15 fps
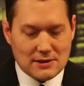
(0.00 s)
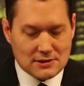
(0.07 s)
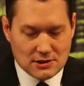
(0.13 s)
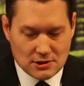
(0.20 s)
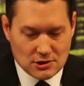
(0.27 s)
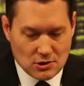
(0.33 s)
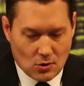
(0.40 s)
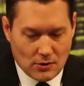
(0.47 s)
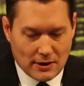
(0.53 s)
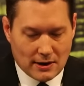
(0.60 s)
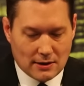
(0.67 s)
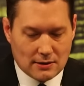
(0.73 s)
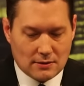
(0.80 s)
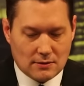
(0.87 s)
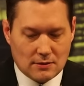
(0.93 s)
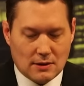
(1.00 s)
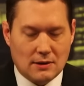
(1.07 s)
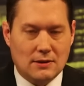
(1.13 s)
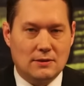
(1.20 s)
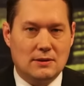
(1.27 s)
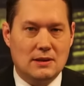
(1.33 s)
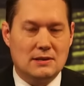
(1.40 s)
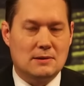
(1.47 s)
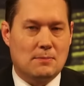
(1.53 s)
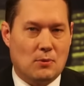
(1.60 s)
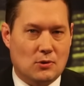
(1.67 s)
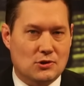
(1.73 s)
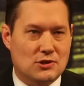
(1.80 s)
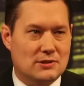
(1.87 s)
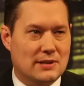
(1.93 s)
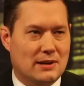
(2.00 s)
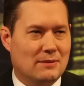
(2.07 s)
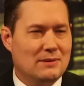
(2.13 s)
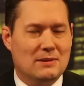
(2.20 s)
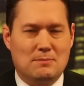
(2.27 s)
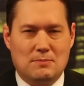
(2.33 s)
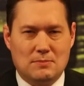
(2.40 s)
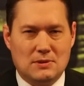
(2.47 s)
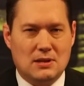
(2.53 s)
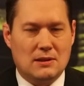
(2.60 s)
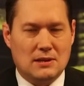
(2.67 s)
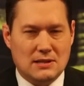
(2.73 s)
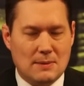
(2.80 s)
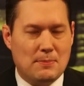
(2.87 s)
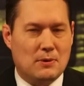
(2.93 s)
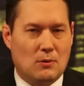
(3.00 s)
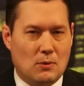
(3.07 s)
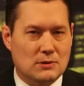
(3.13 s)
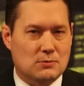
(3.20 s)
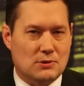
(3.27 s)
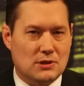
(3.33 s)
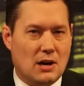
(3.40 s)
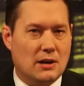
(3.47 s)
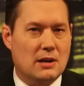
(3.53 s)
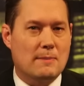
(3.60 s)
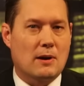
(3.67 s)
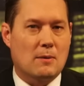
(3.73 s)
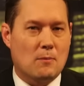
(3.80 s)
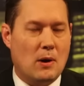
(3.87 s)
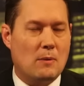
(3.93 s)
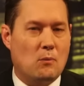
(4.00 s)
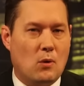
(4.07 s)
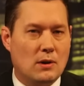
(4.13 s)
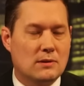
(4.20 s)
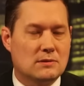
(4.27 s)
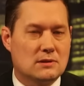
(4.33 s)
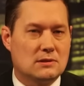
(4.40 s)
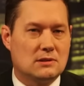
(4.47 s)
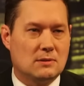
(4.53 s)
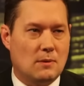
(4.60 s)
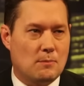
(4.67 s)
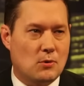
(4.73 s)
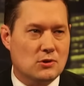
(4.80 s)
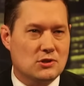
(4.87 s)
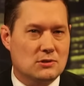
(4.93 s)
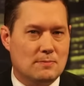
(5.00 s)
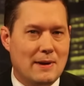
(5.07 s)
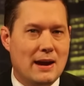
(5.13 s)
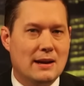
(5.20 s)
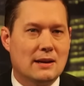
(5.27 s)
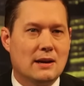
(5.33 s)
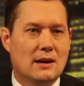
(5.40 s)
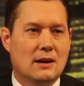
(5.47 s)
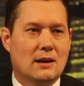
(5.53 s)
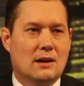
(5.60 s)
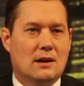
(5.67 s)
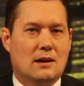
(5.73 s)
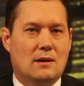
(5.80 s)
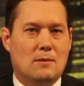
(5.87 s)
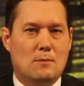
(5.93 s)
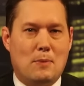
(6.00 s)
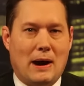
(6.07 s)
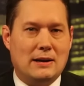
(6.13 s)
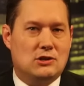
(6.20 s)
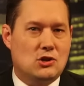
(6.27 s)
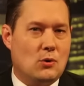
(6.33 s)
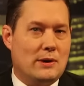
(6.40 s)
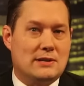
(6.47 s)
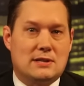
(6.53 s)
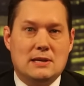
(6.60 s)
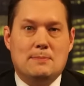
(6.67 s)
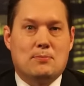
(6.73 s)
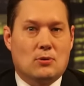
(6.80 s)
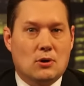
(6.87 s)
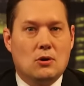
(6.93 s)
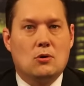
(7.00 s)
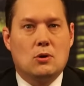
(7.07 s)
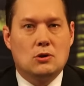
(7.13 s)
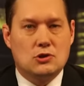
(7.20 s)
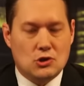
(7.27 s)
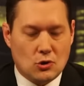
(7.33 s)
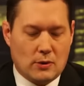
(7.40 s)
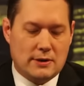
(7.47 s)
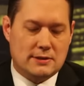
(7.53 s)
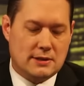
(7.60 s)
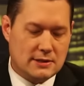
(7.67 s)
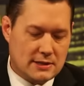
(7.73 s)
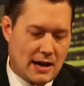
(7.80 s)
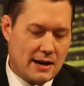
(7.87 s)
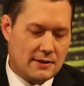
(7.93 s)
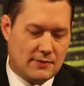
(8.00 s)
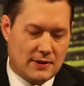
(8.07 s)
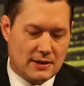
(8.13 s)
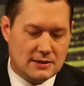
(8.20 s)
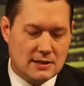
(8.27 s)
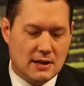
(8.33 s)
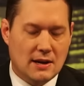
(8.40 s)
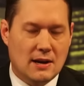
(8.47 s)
is distorting these abortions that are, the typical ones we're talking about are abortions made by choice, the pro-choice side of this.